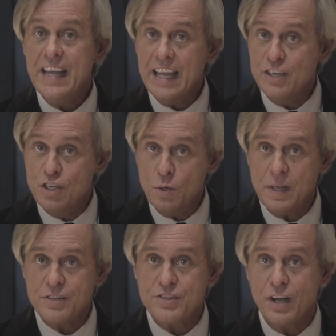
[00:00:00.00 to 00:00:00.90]
In
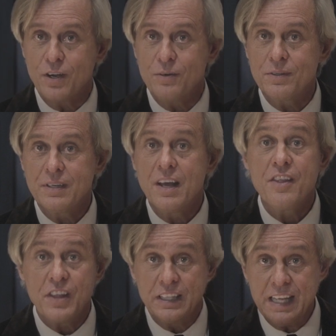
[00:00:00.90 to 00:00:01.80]
doing so,
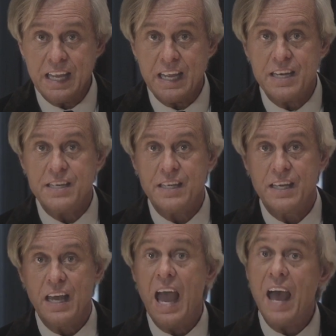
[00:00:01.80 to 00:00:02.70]
the lead
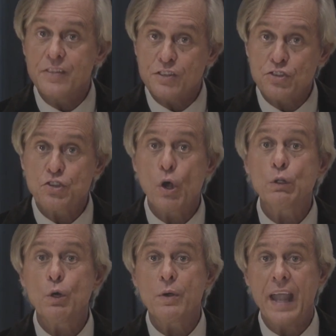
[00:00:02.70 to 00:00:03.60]
and the
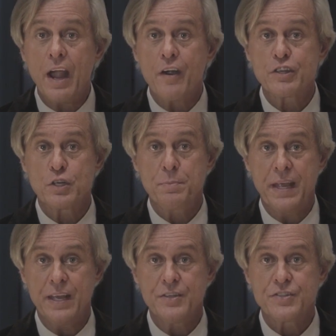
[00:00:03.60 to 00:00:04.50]
solo character
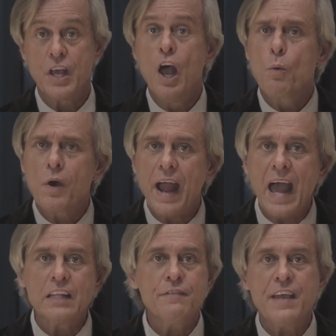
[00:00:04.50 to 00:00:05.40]
piece were
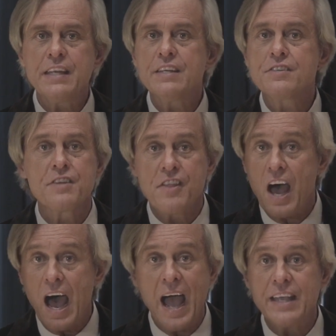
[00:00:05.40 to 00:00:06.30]
elevated to the
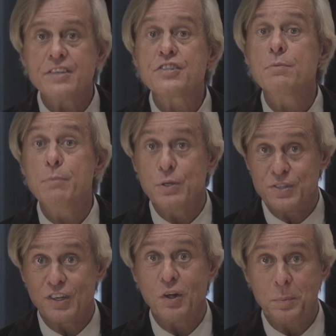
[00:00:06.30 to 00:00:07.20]
highest
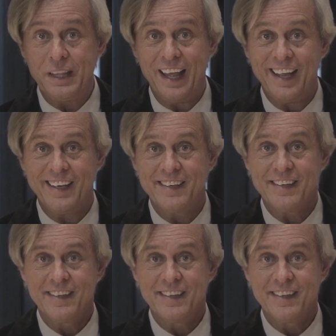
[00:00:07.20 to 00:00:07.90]
musical plane.